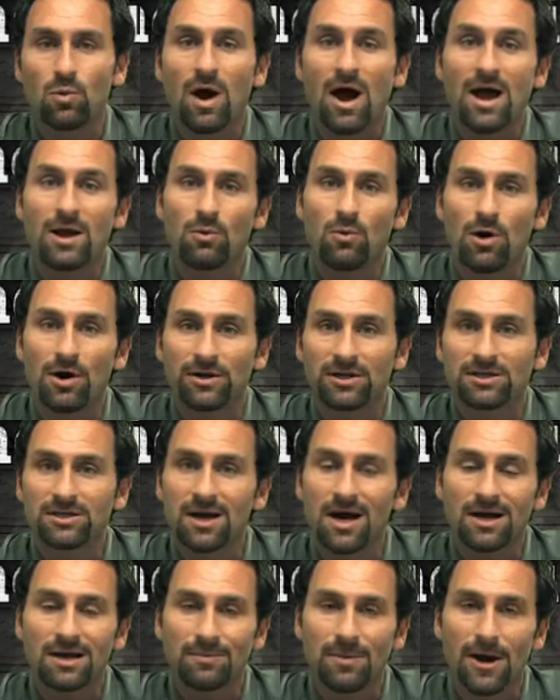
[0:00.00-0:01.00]
why I wanted to
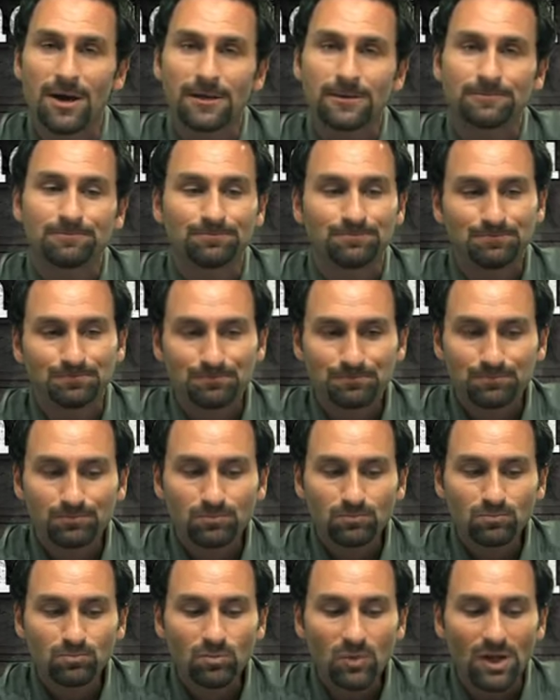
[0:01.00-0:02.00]
talk about it.
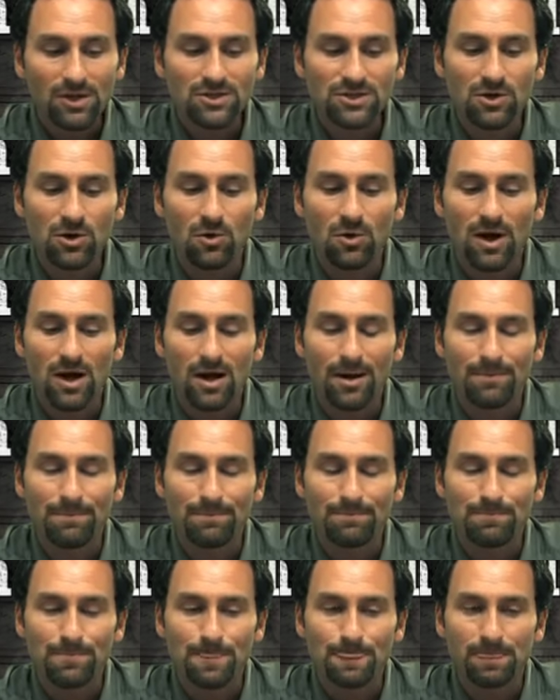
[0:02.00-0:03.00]

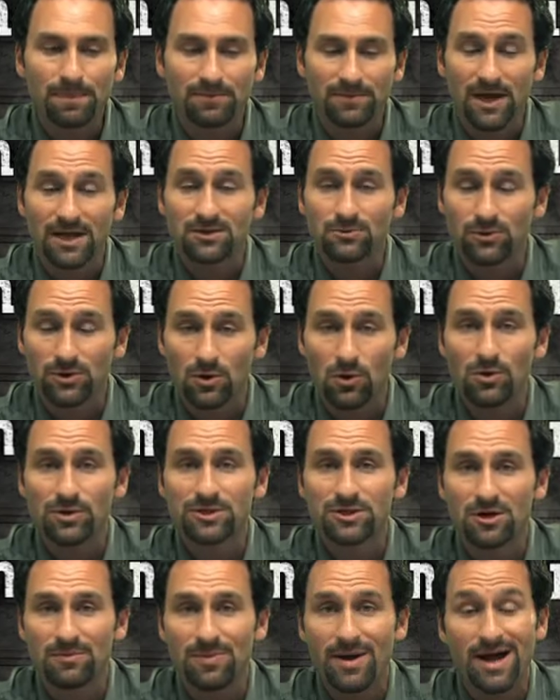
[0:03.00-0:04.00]
So that's what a
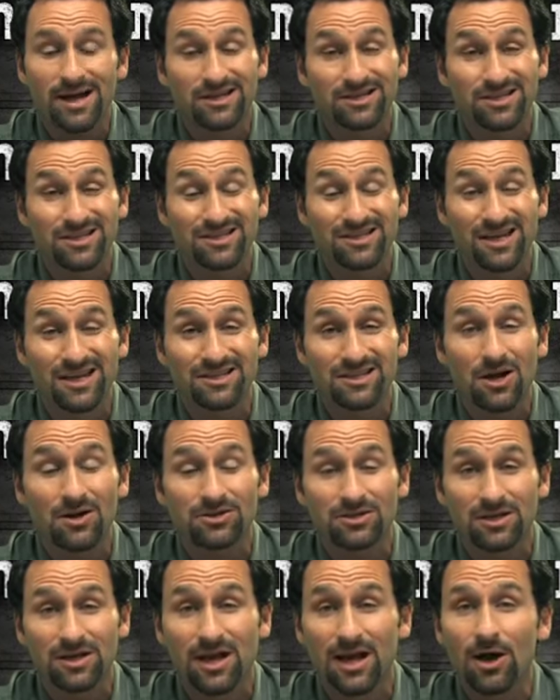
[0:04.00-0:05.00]
wholesale package is, and that's how
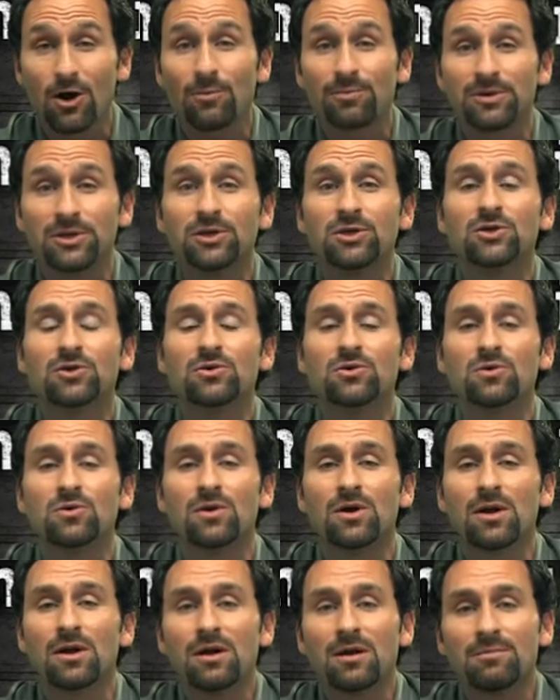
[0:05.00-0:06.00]
it's going to help
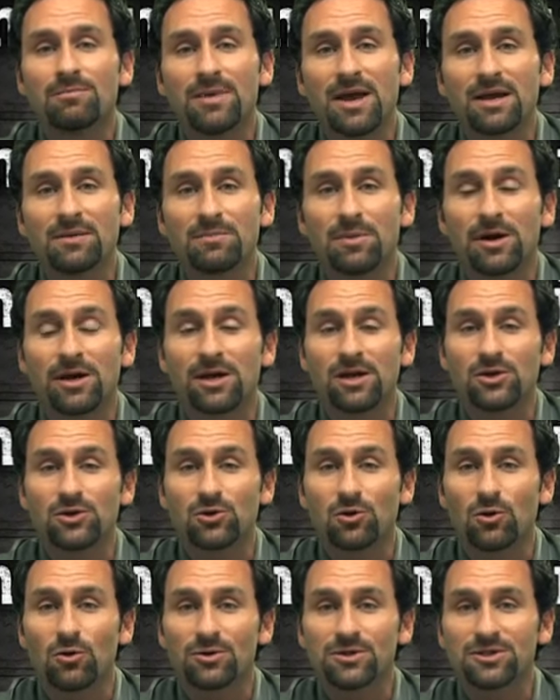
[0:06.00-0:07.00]
you make money in
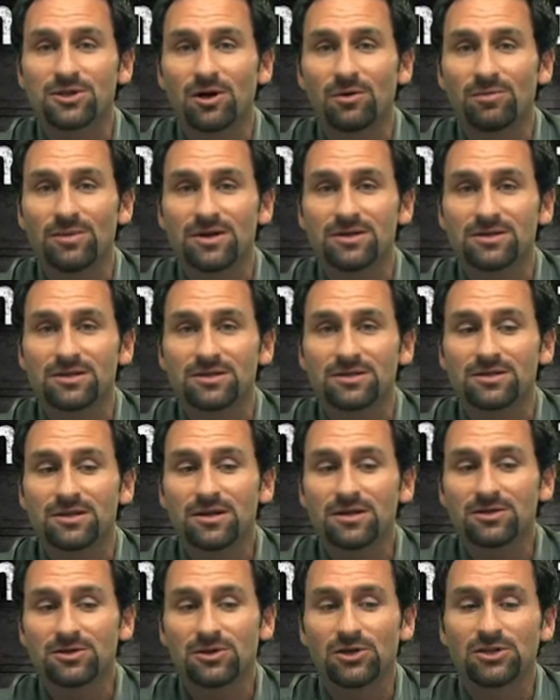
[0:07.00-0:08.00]
your wholesale business.
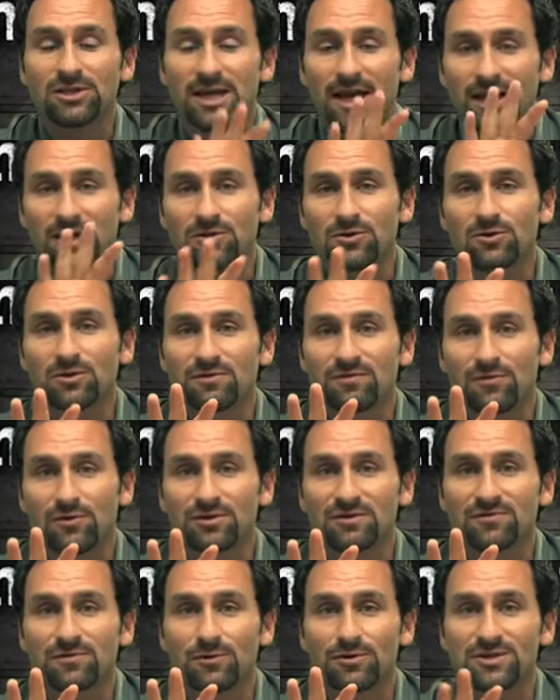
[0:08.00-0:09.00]
So you take it through the
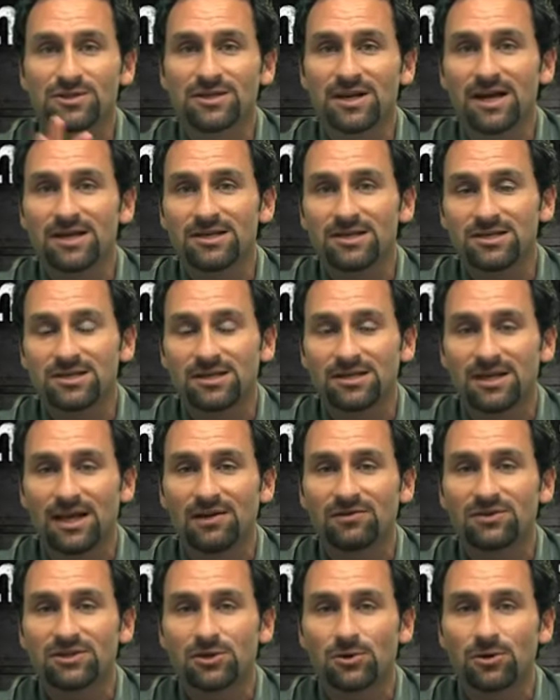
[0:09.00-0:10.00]
first 4 stages that
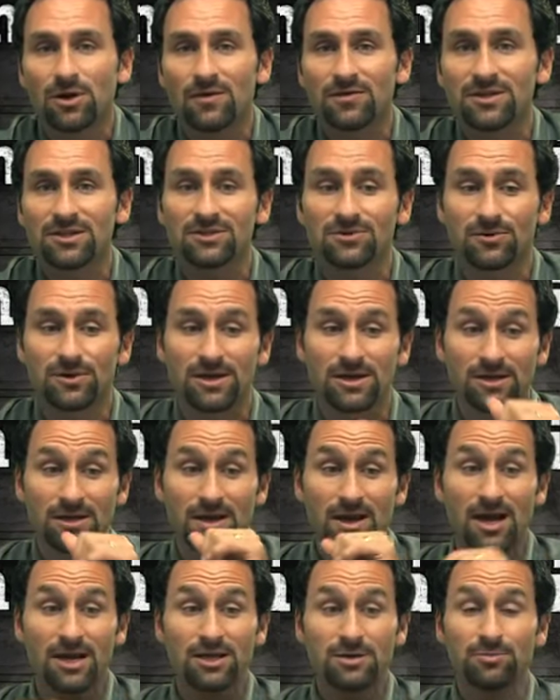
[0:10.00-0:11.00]
Dave showed on the
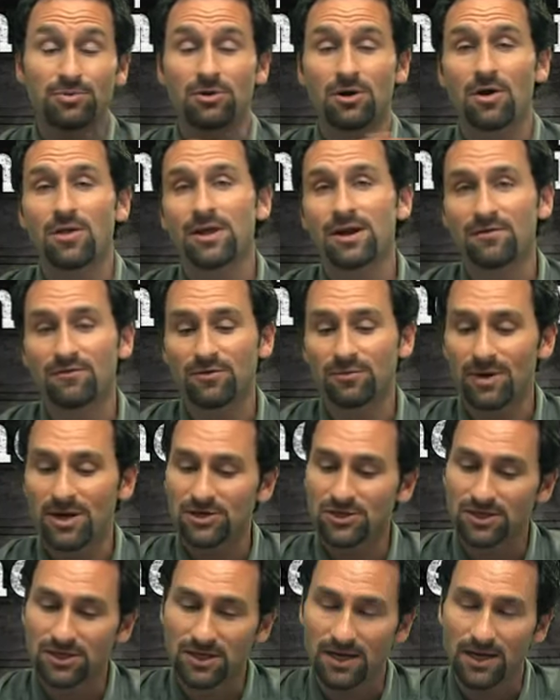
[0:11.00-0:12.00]
screen, and you put all that
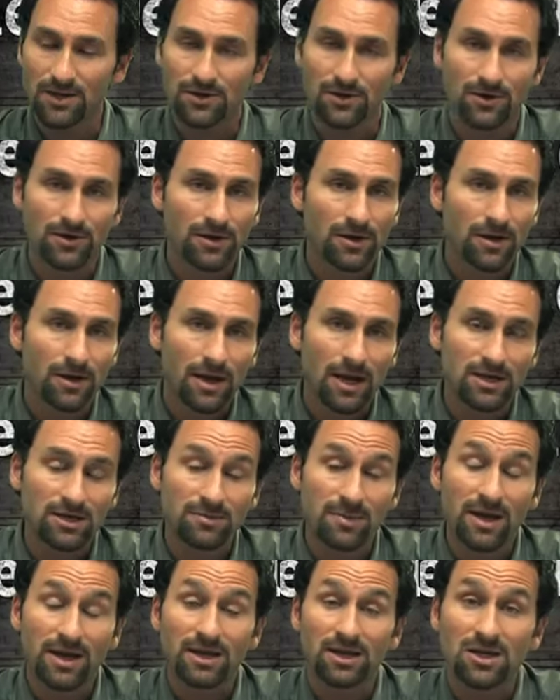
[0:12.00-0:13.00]
information together, and
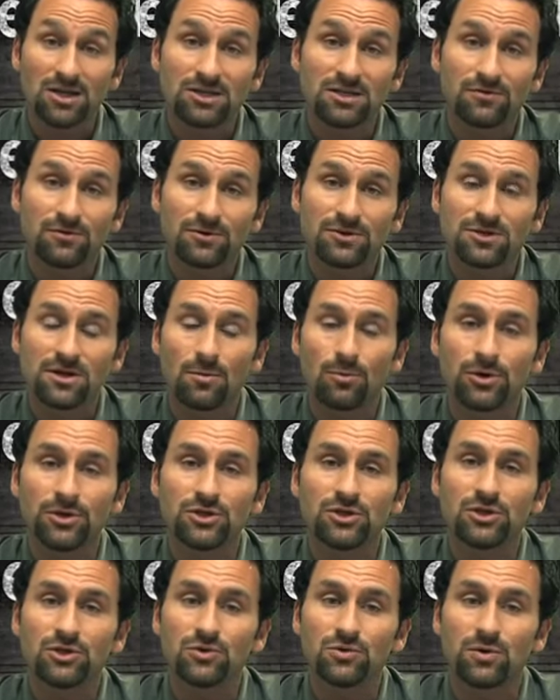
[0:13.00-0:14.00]
you make it easy for
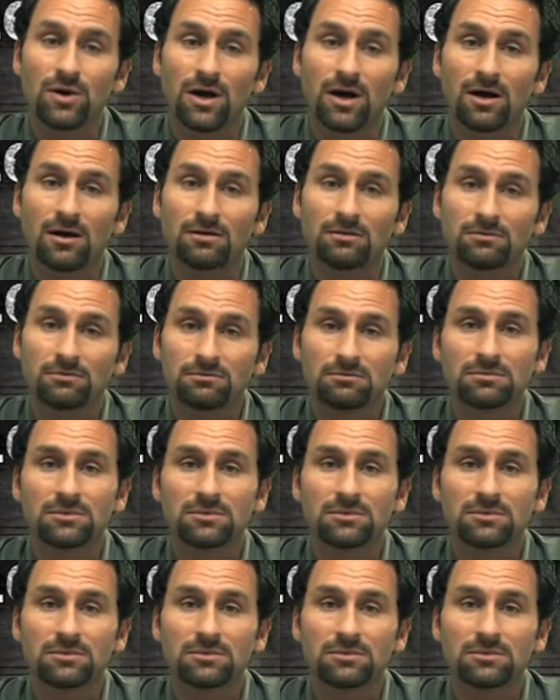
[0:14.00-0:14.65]
someone to